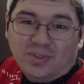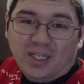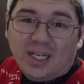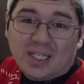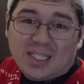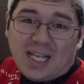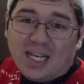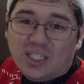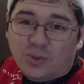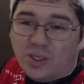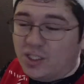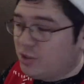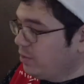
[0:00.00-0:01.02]
little
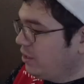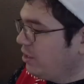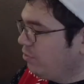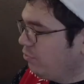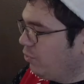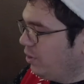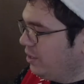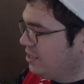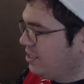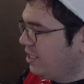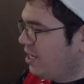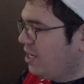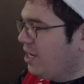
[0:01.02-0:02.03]
sanctuaries within the
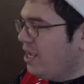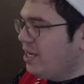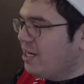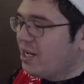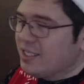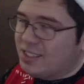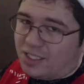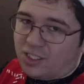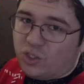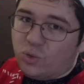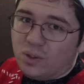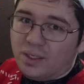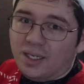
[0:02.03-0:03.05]
forest. Now it's a
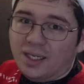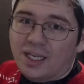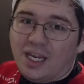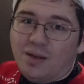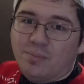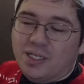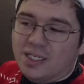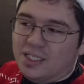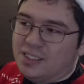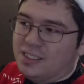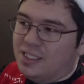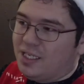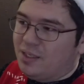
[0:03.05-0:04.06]
cool little game
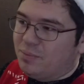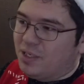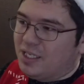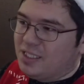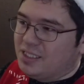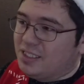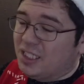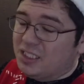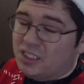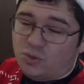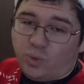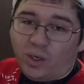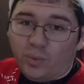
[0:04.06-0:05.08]
because it plays
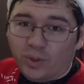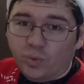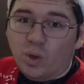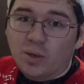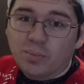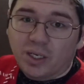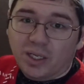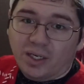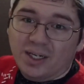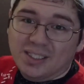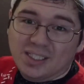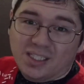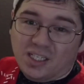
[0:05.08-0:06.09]
just as well with one
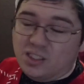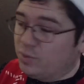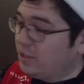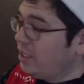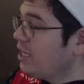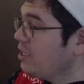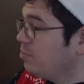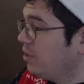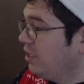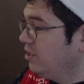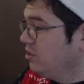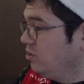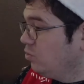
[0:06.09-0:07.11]
player as it does with eight
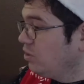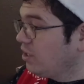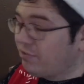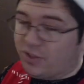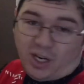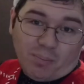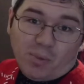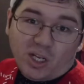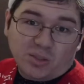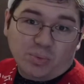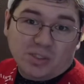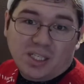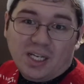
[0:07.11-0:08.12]
players, and really if you got
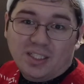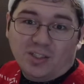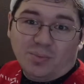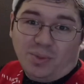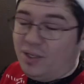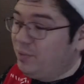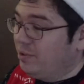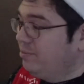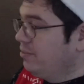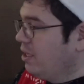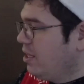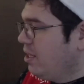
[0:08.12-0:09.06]
multiple sets you can play with